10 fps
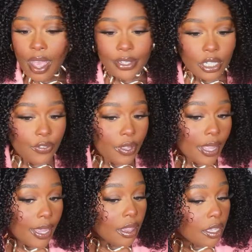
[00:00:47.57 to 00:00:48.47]
I just feel
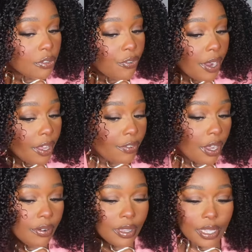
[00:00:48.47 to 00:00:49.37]
like it looks very,
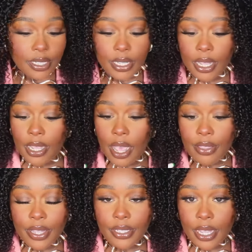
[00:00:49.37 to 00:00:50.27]
very realistic.
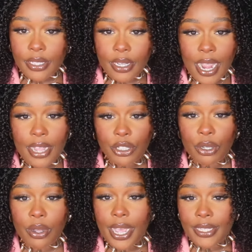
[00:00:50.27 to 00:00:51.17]
This is a
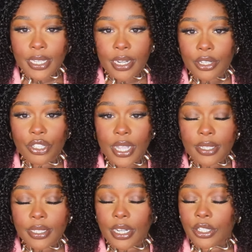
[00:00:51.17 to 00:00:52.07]
natural 18 inch
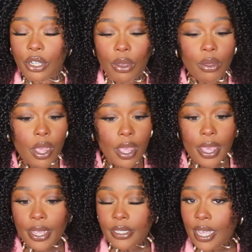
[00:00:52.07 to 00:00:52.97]
density, so
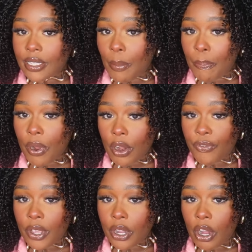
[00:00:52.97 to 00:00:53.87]
it's like the
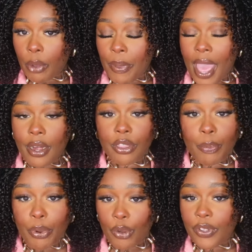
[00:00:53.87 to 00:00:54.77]
perfect curl pattern, the
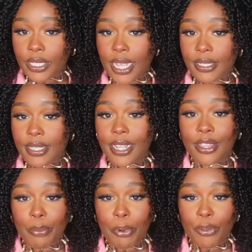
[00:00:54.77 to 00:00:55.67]
perfect density,
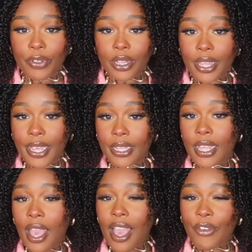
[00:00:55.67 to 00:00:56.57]
and the perfect
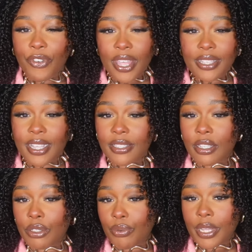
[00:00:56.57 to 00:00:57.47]
length. I feel like this
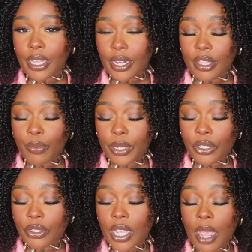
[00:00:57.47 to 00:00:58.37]
looks really good in the
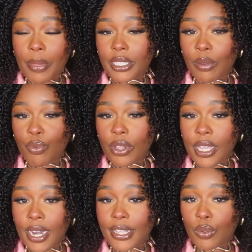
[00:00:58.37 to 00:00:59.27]
winter time, like some
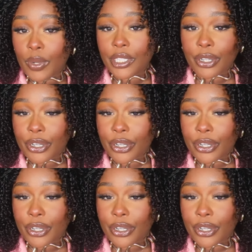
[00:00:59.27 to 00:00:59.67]
really nice winter